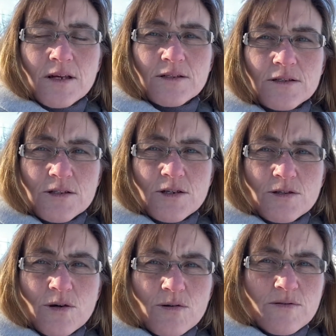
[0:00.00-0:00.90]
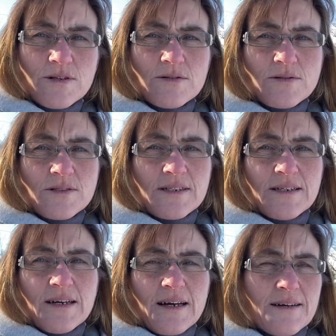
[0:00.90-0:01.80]
tutorials,
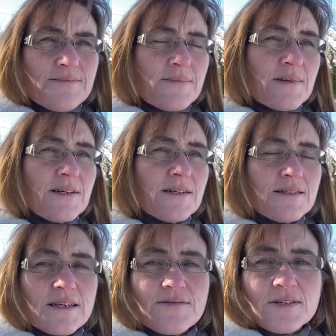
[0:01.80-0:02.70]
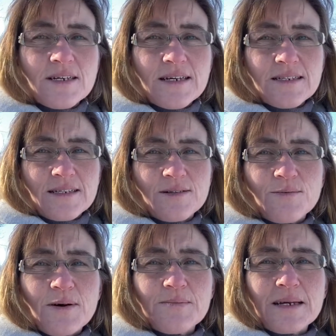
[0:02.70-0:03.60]
DVDs, that's not
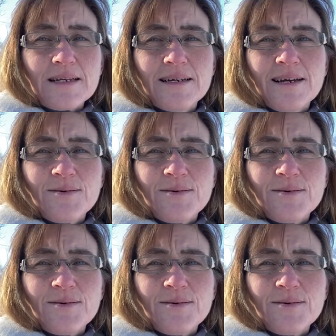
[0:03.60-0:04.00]
what I mean.